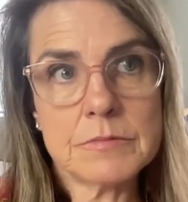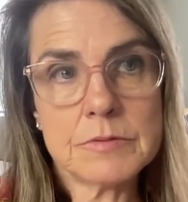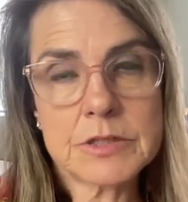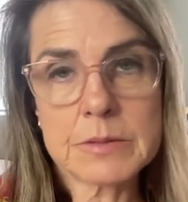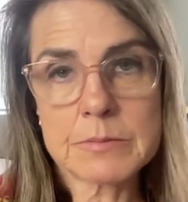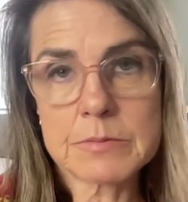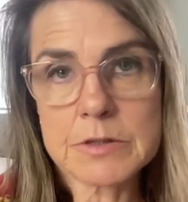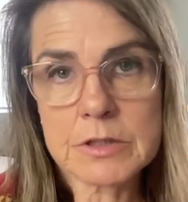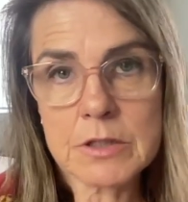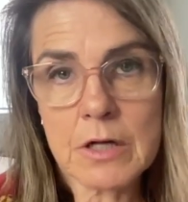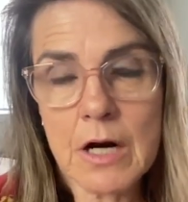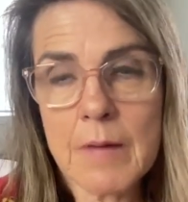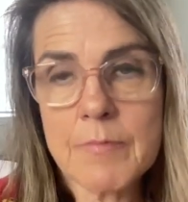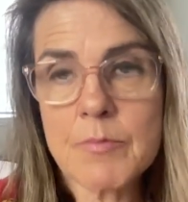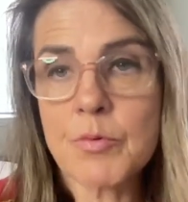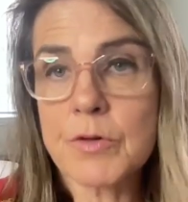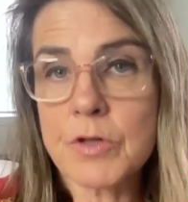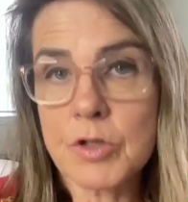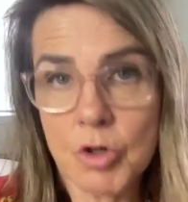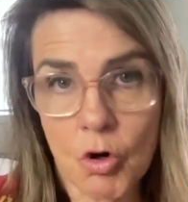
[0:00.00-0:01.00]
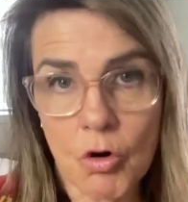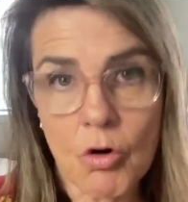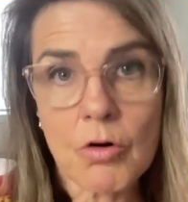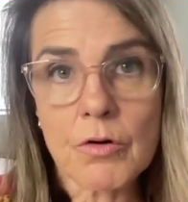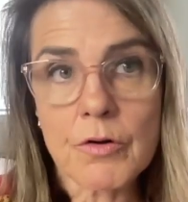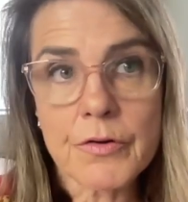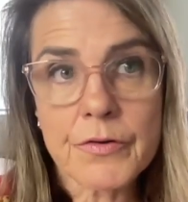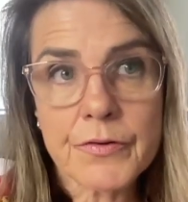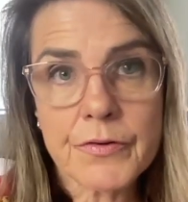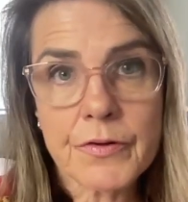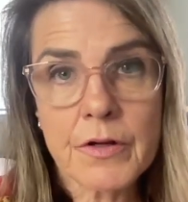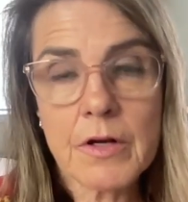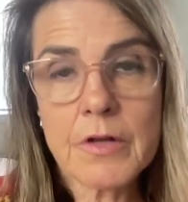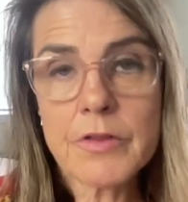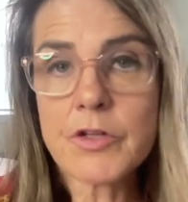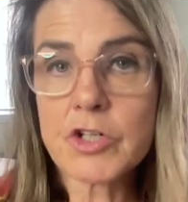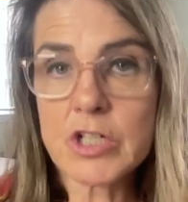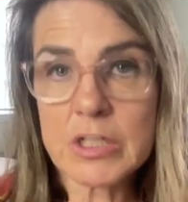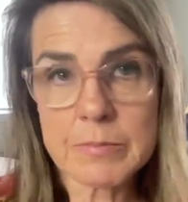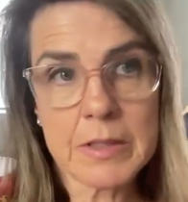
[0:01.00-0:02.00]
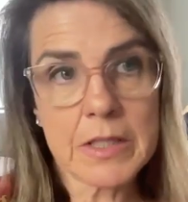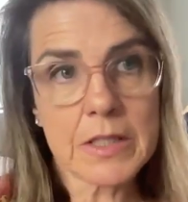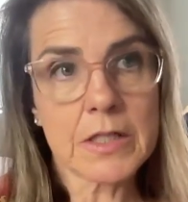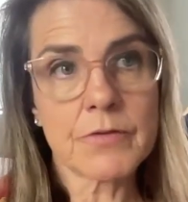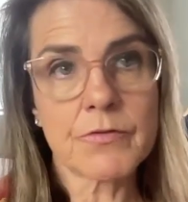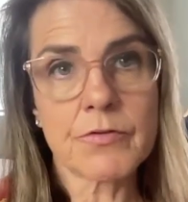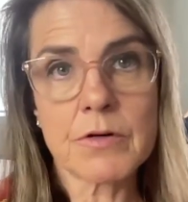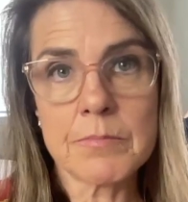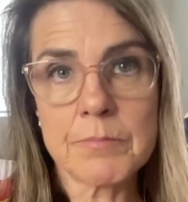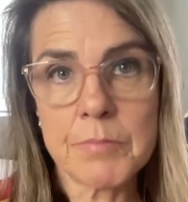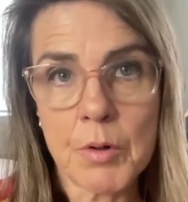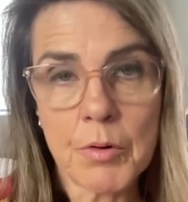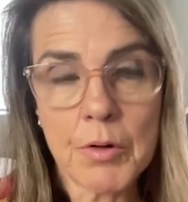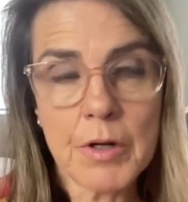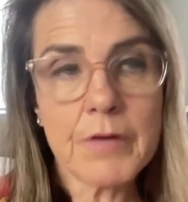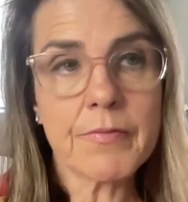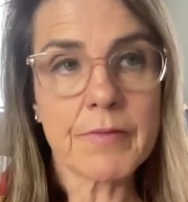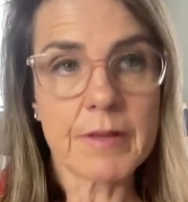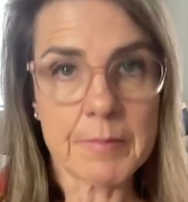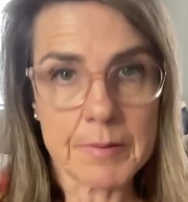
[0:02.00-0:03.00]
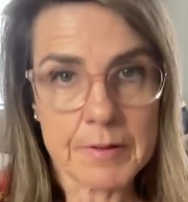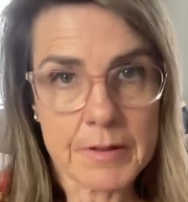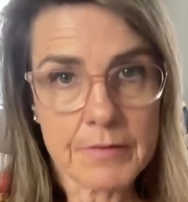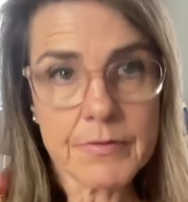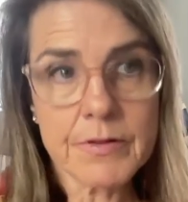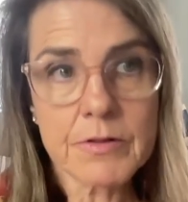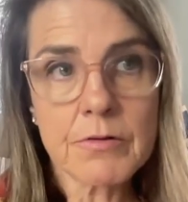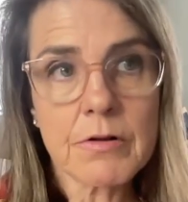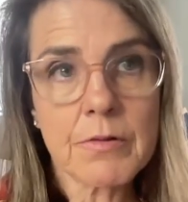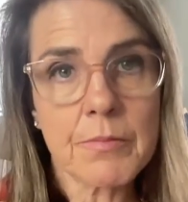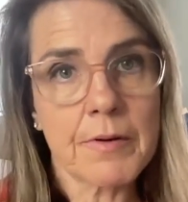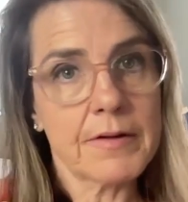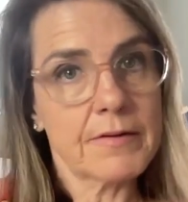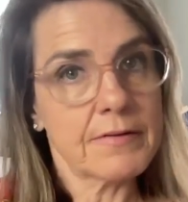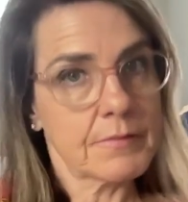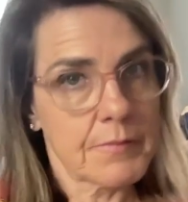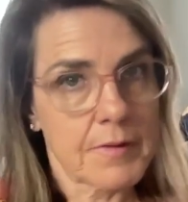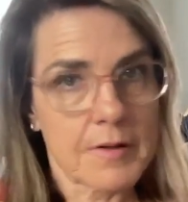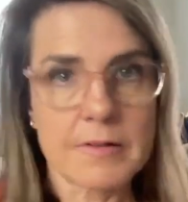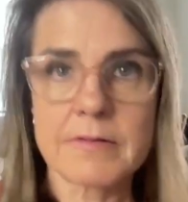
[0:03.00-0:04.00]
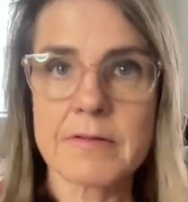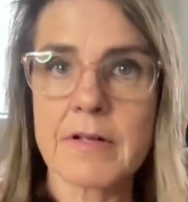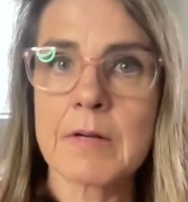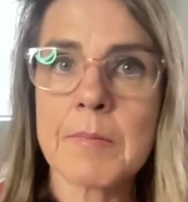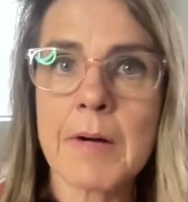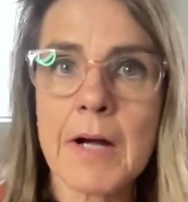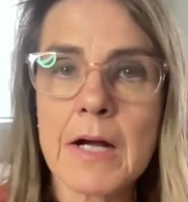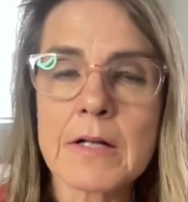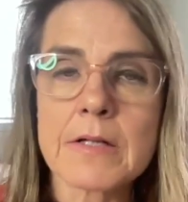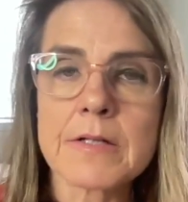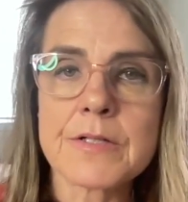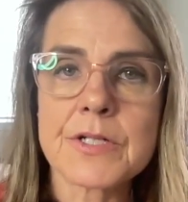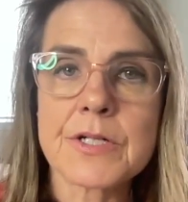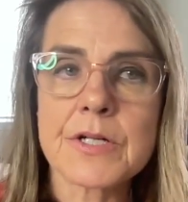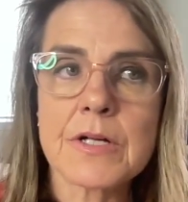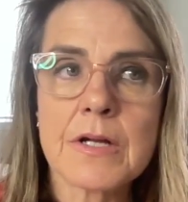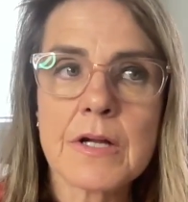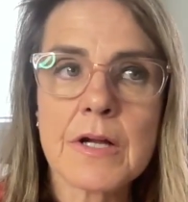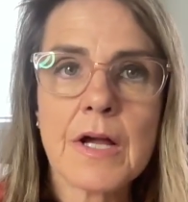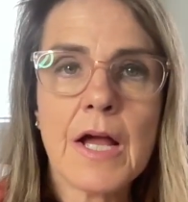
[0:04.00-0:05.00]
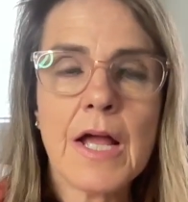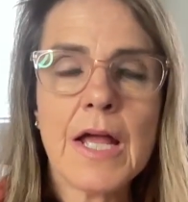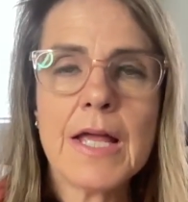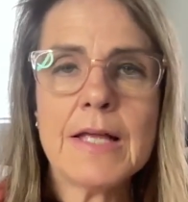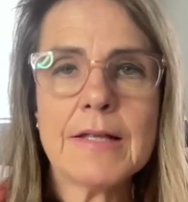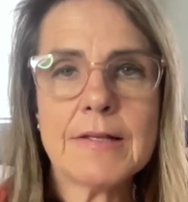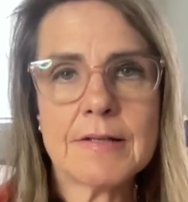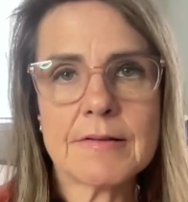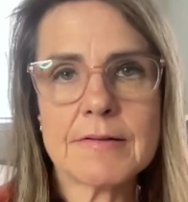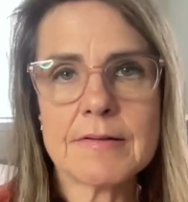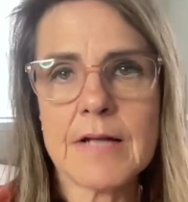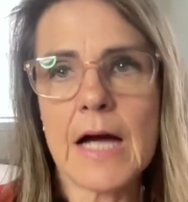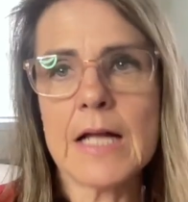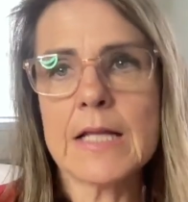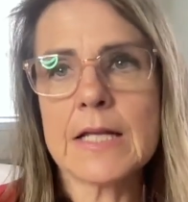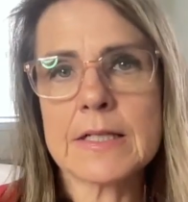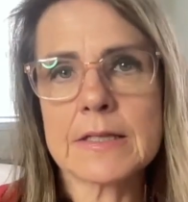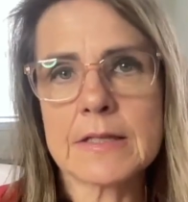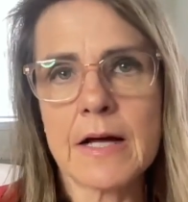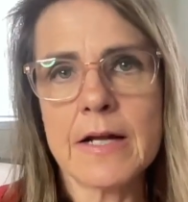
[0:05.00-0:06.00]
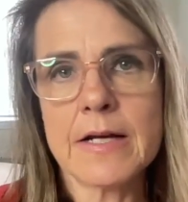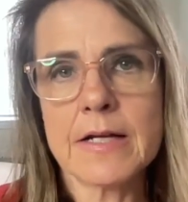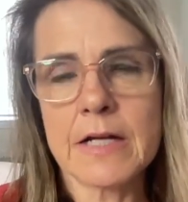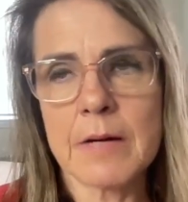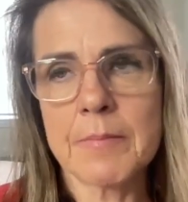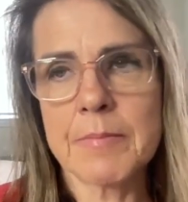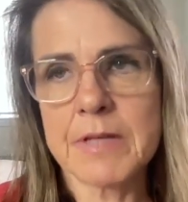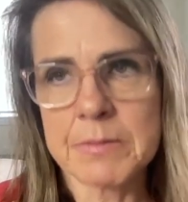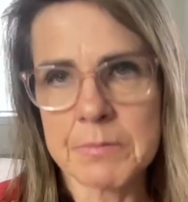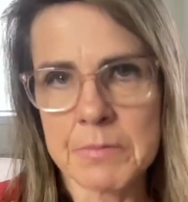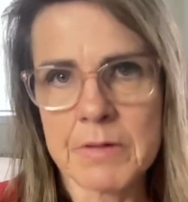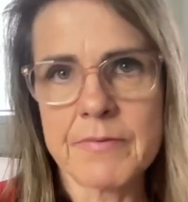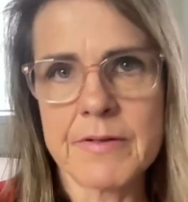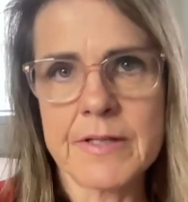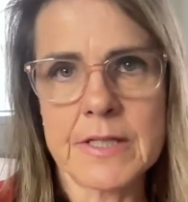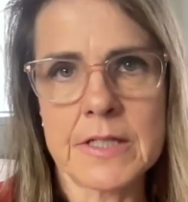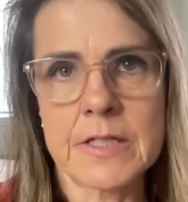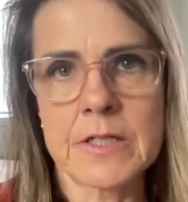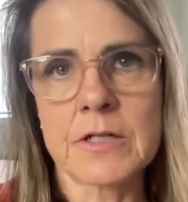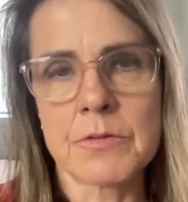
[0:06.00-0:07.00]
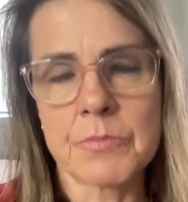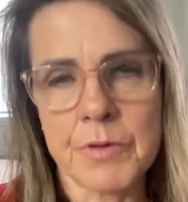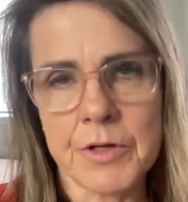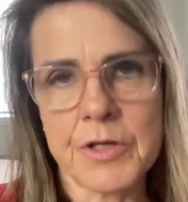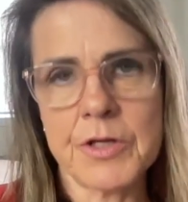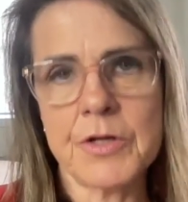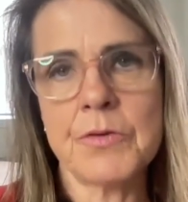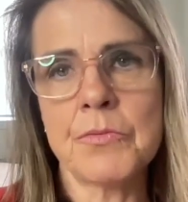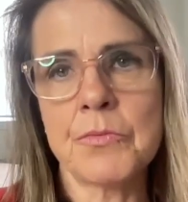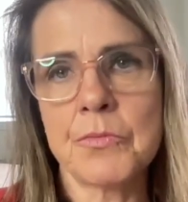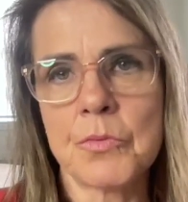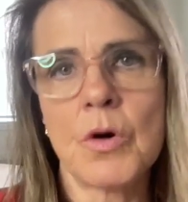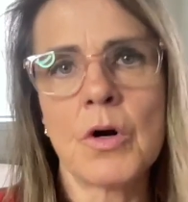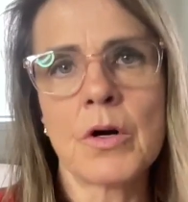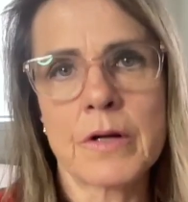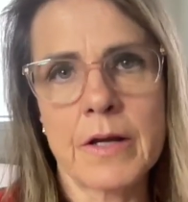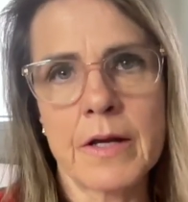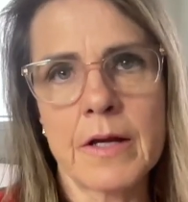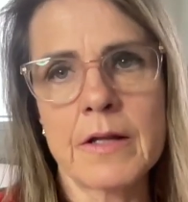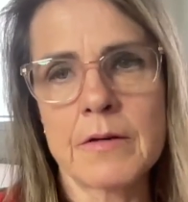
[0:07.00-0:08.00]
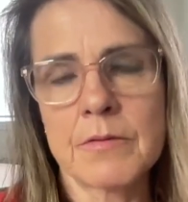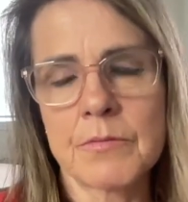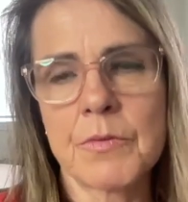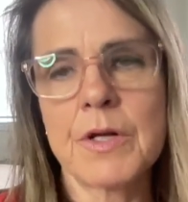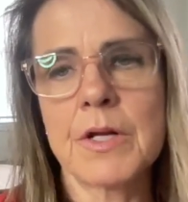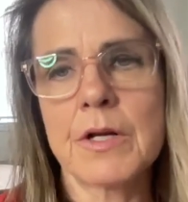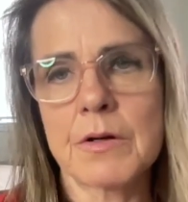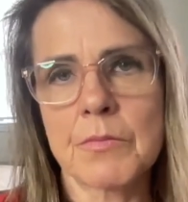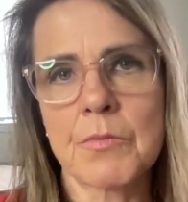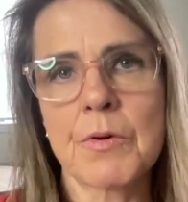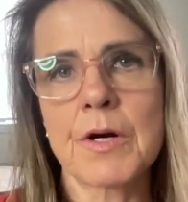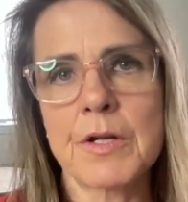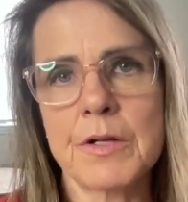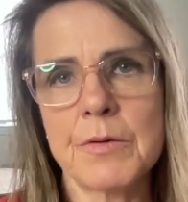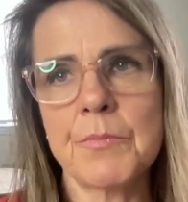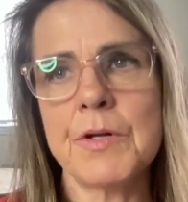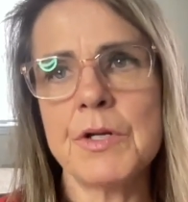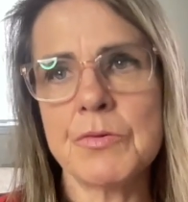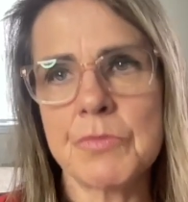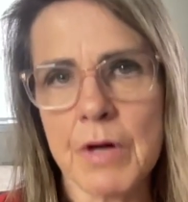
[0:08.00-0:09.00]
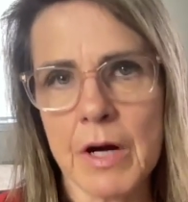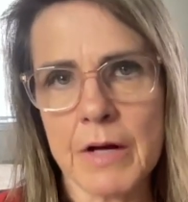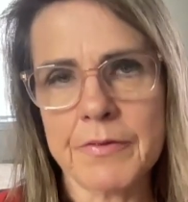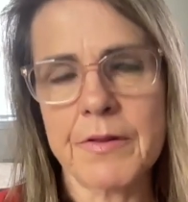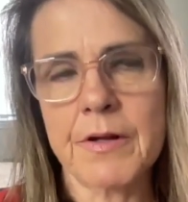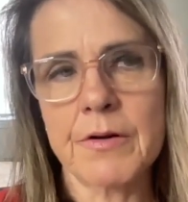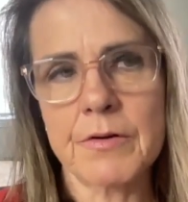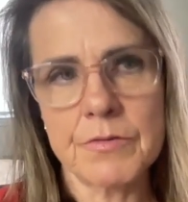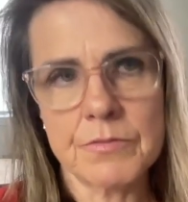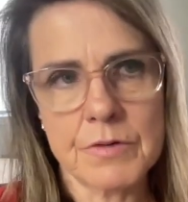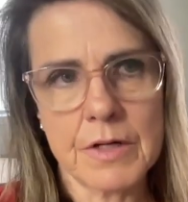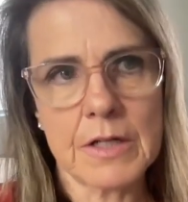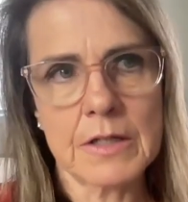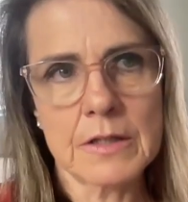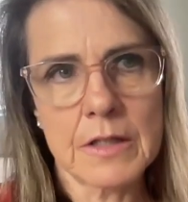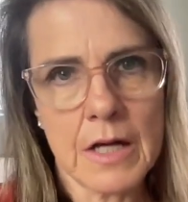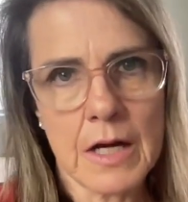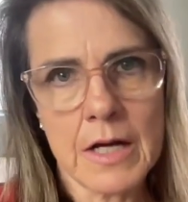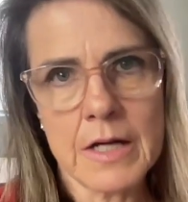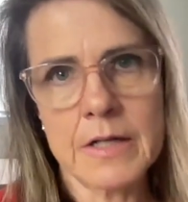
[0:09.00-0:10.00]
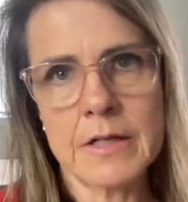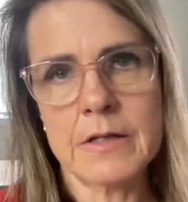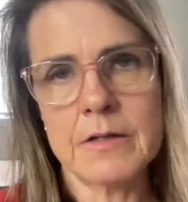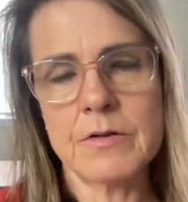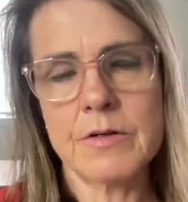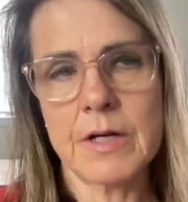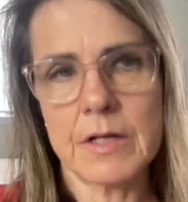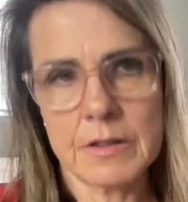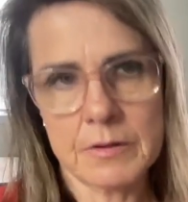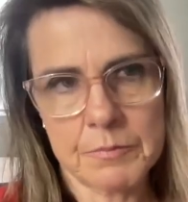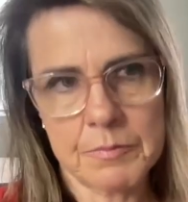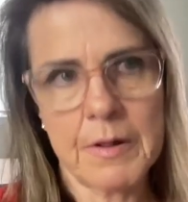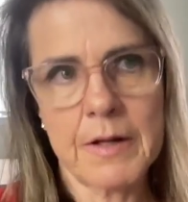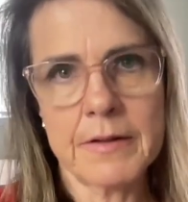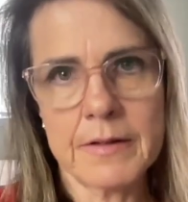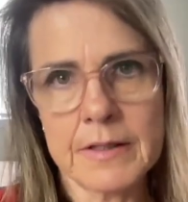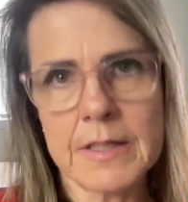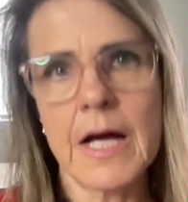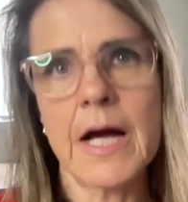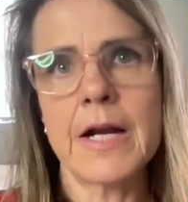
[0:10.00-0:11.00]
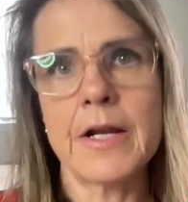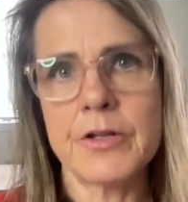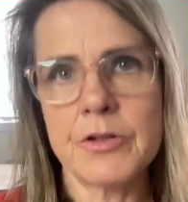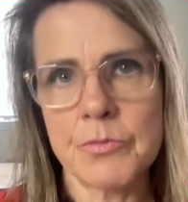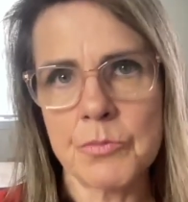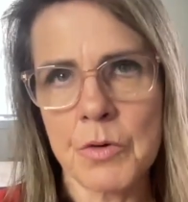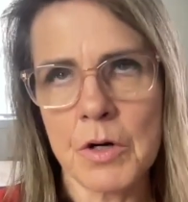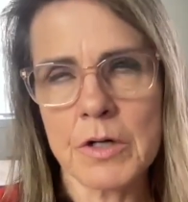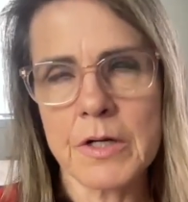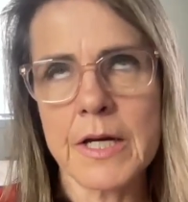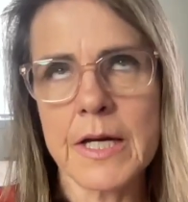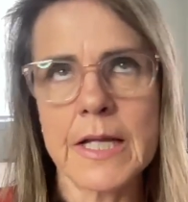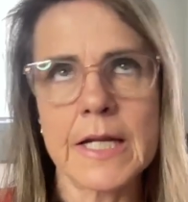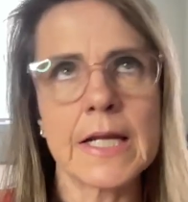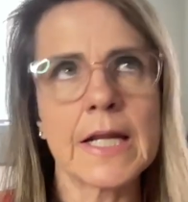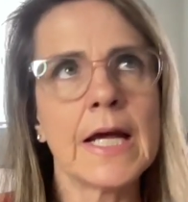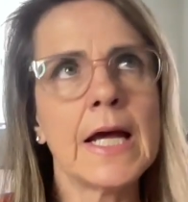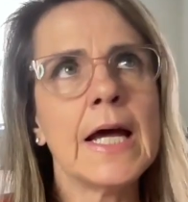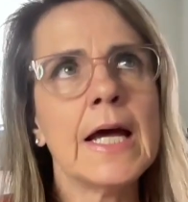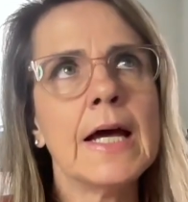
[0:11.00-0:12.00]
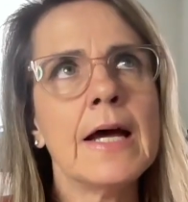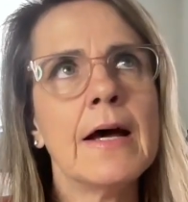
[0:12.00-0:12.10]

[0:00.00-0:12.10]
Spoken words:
subscribed with girls, they're going to be looking for a boy from the Pacific Northwest that wants to study biology. This is not like lining up at the movie theater where you walk in, where when you got there, you've got a line, you get a spot in the line and you walk in.